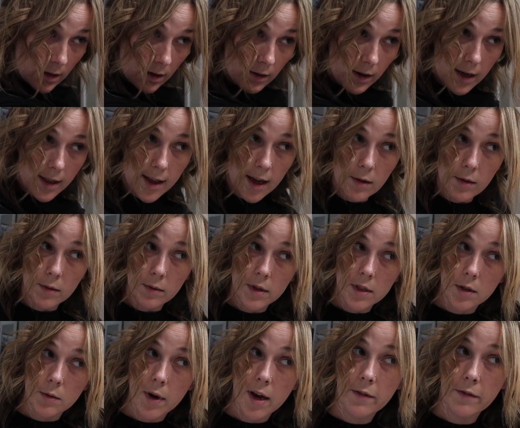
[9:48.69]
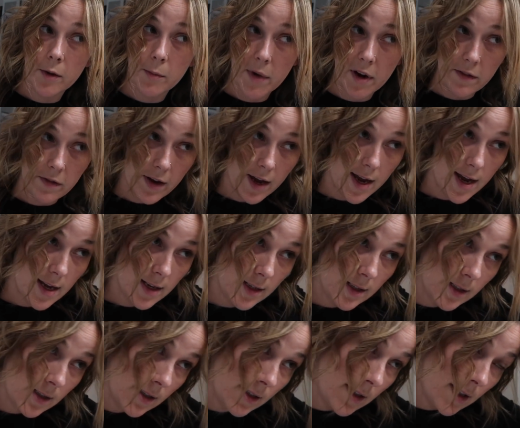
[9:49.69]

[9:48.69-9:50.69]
All right, that one was away from my face.